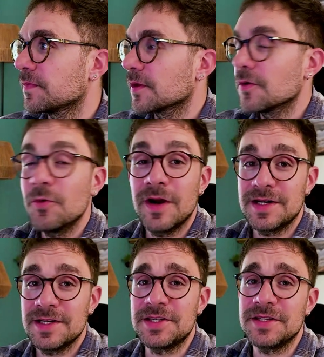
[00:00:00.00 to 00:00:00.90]
We
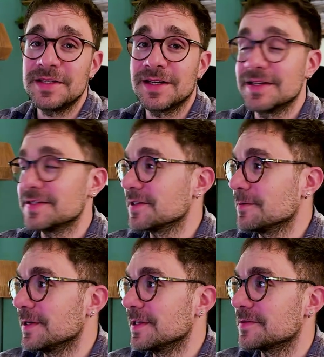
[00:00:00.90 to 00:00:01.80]
are cheating a little
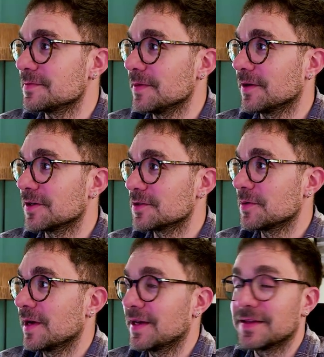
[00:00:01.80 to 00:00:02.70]
bit because
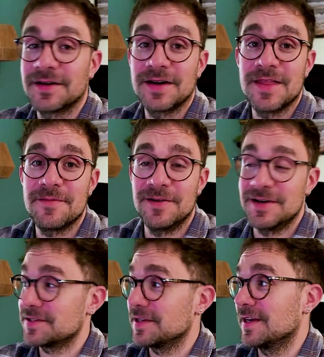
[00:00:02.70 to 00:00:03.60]
we had already
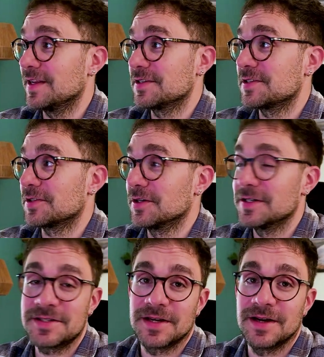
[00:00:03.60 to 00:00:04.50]
Vercel
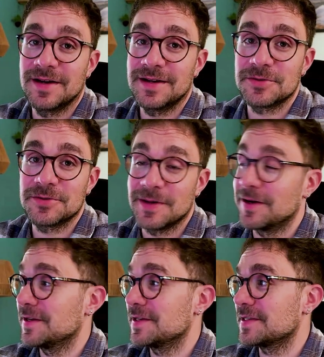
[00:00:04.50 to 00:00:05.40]
installed, to be
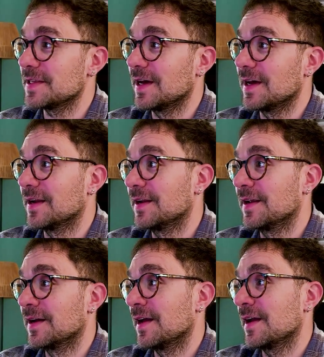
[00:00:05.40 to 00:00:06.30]
honest, and
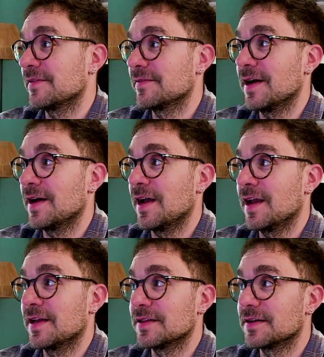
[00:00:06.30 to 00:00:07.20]
I
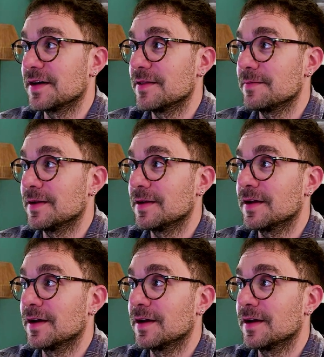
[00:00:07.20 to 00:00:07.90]
had already been